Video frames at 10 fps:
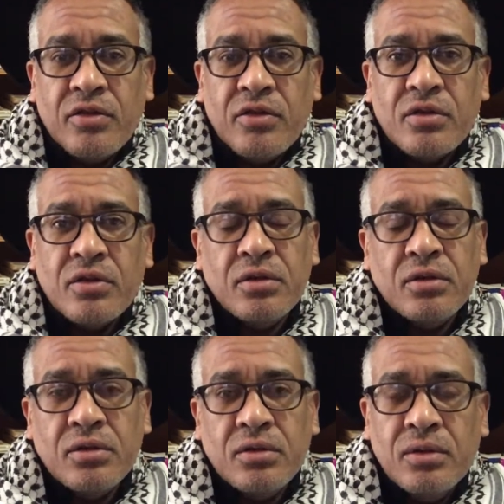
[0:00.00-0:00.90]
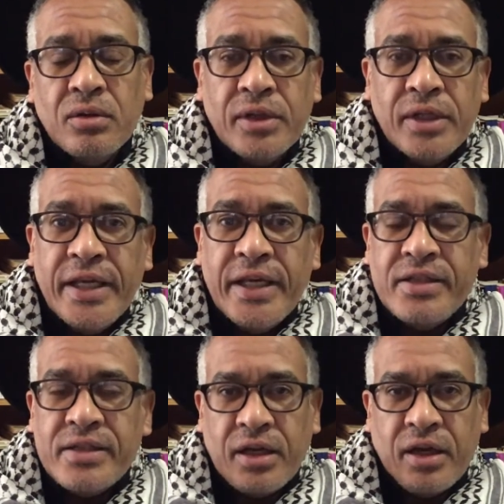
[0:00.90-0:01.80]
through
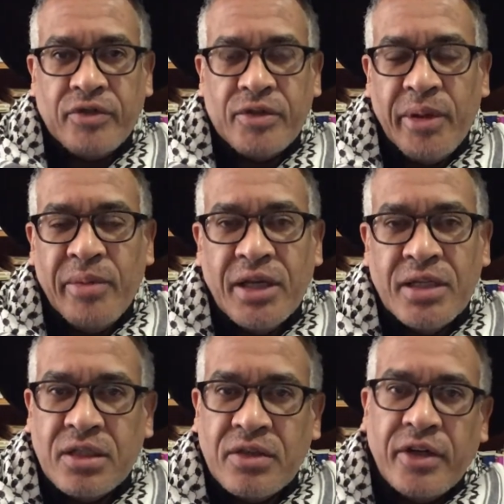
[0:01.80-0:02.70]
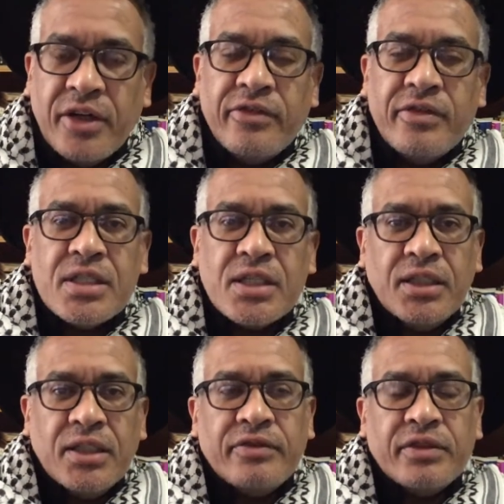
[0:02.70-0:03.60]
needs that have to be met at a very physical
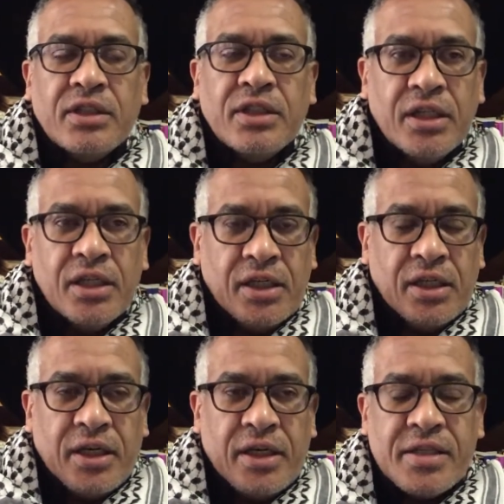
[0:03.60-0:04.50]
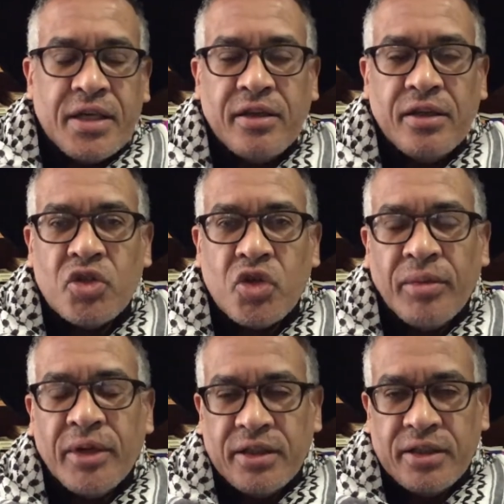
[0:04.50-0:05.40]
level, is, I think,
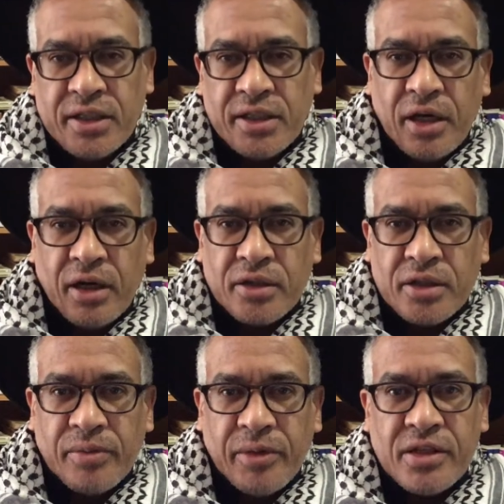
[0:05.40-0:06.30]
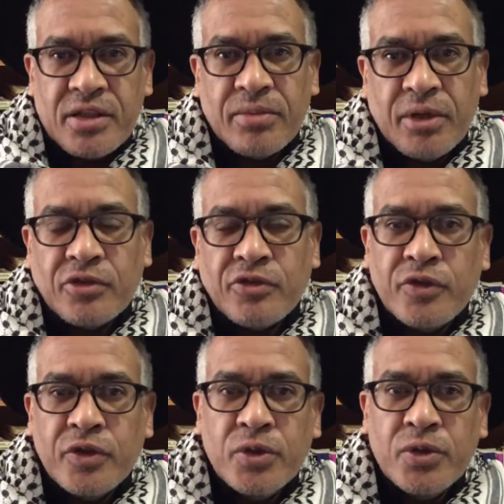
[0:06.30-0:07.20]
dominant in current debates about
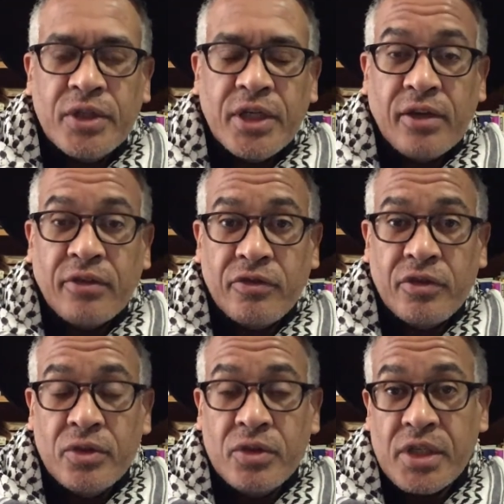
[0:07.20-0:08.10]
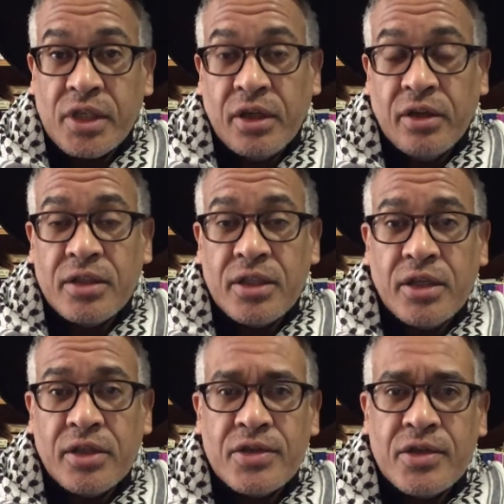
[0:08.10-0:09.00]
food and food security
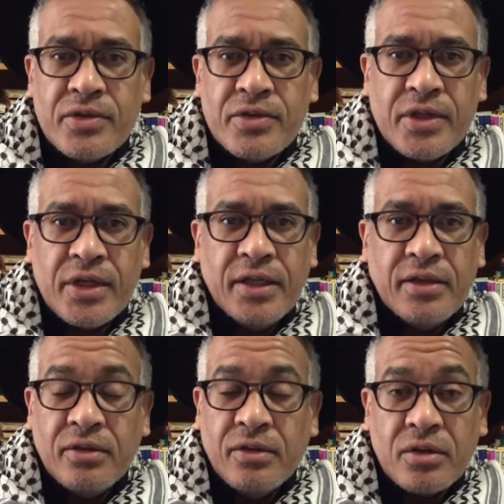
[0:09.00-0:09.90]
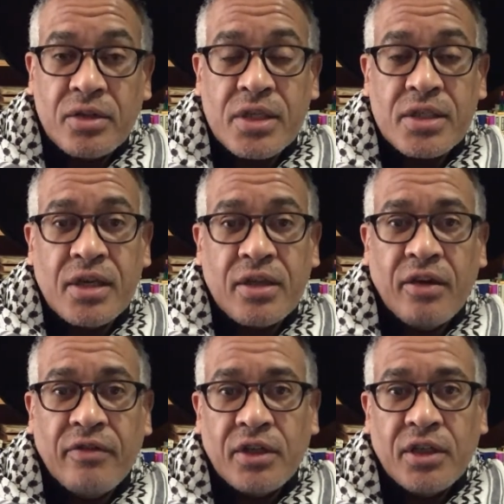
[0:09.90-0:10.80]
issues in not just South
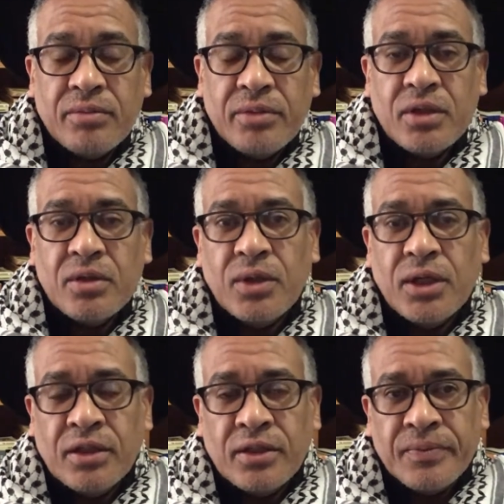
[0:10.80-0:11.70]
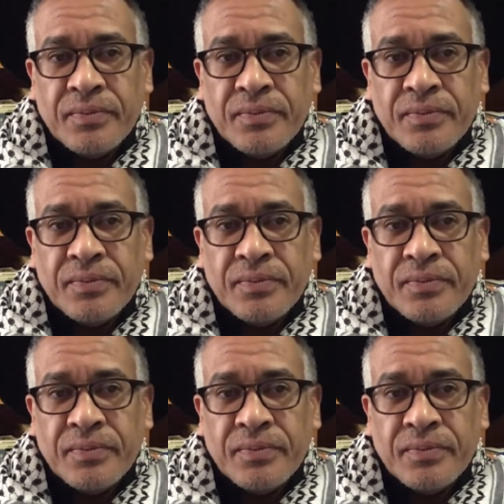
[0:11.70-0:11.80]
Africa but the world.